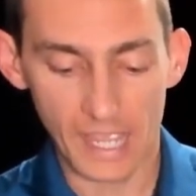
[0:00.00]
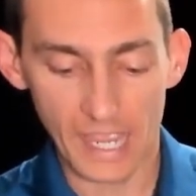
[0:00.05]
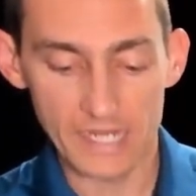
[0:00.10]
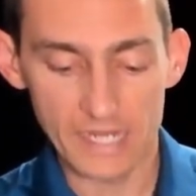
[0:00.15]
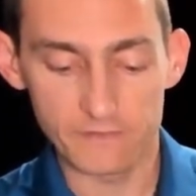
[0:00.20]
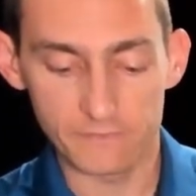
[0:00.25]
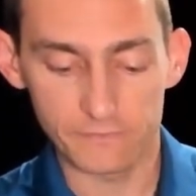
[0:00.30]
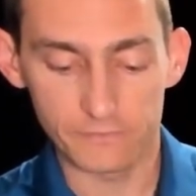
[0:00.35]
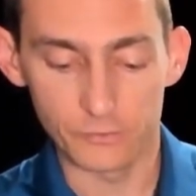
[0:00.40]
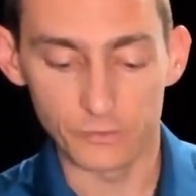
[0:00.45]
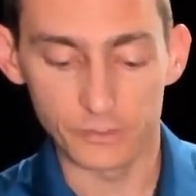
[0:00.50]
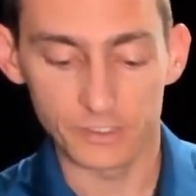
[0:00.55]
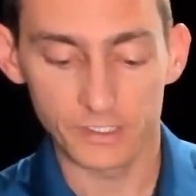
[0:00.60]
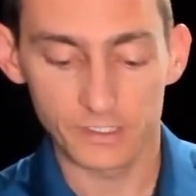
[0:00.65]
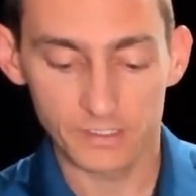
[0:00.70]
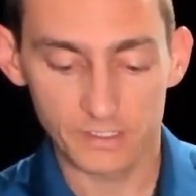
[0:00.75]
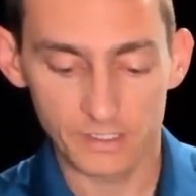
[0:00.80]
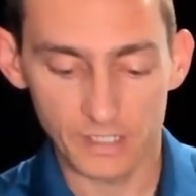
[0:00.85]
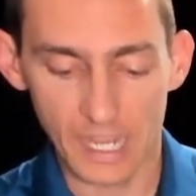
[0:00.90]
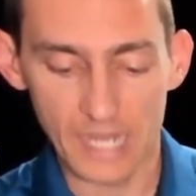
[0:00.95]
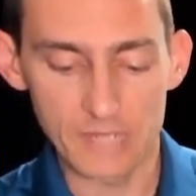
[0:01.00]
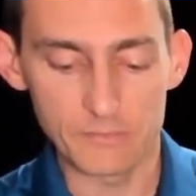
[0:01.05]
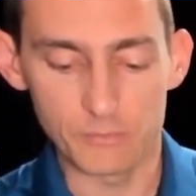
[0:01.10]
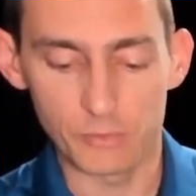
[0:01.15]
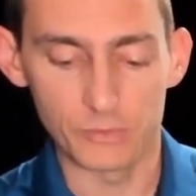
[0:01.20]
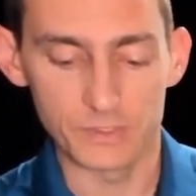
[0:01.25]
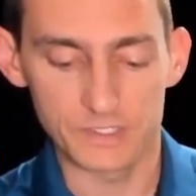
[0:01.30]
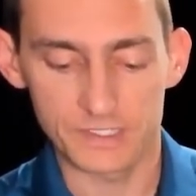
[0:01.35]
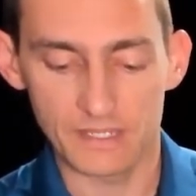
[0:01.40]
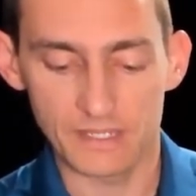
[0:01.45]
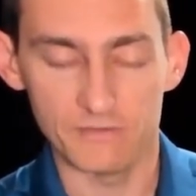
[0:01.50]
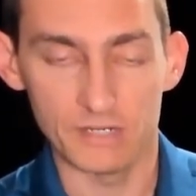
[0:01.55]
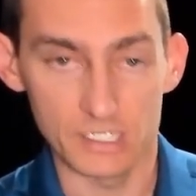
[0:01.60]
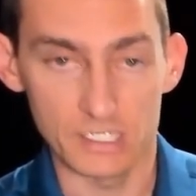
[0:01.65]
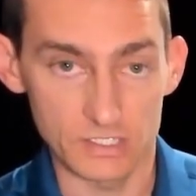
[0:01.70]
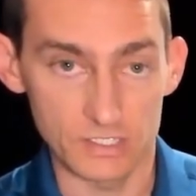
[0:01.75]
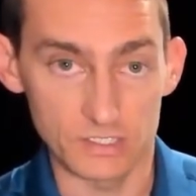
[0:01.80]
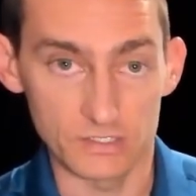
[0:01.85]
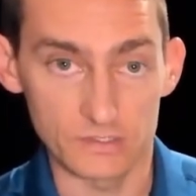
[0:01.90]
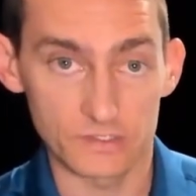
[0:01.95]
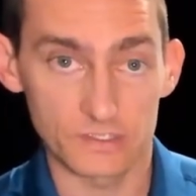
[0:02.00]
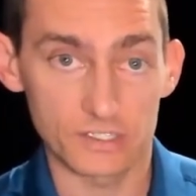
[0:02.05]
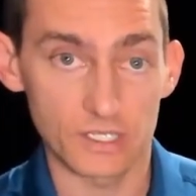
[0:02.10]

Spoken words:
8 foot 8.7 inches.